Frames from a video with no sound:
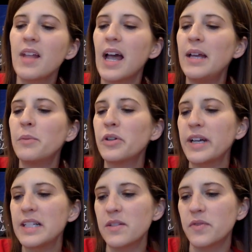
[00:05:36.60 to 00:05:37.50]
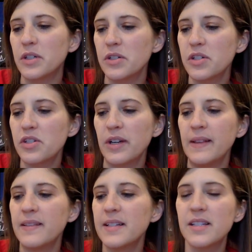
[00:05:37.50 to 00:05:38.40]
I am graceful.
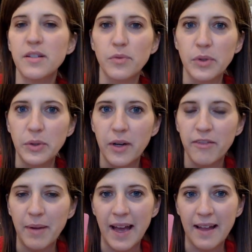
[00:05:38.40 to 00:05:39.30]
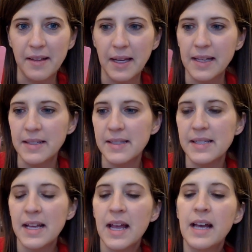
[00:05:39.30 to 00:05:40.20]
Strength is the root of my
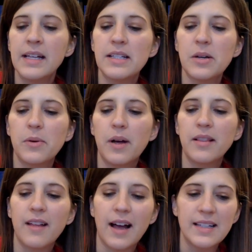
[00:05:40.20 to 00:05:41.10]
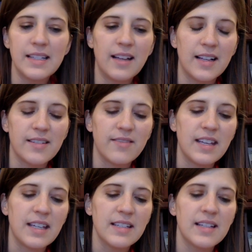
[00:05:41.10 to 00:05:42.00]
elegance. So lots and lots of
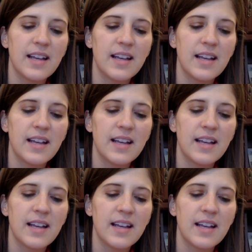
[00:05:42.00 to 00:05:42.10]
these.